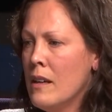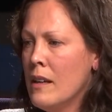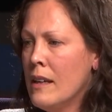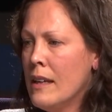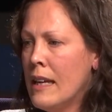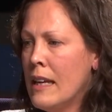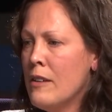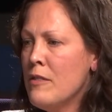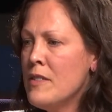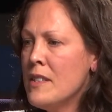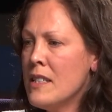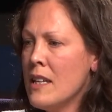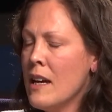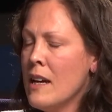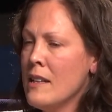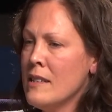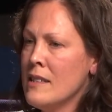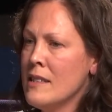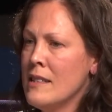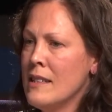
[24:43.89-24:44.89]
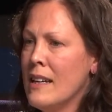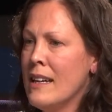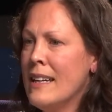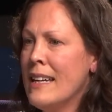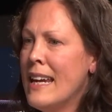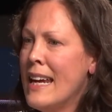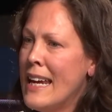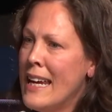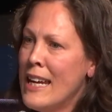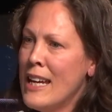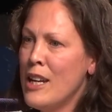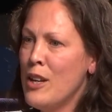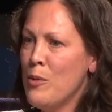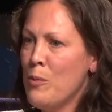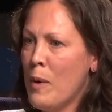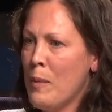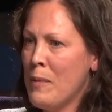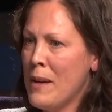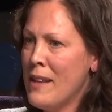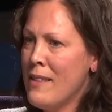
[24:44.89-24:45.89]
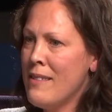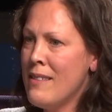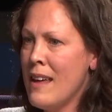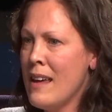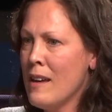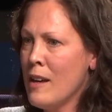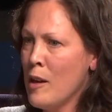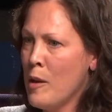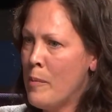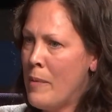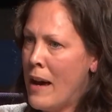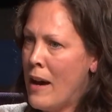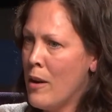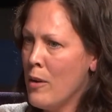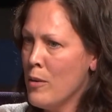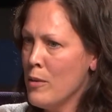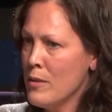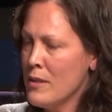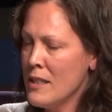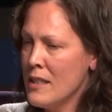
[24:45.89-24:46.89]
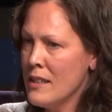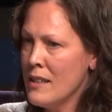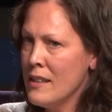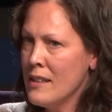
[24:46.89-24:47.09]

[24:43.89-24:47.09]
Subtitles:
gives us an in when we think about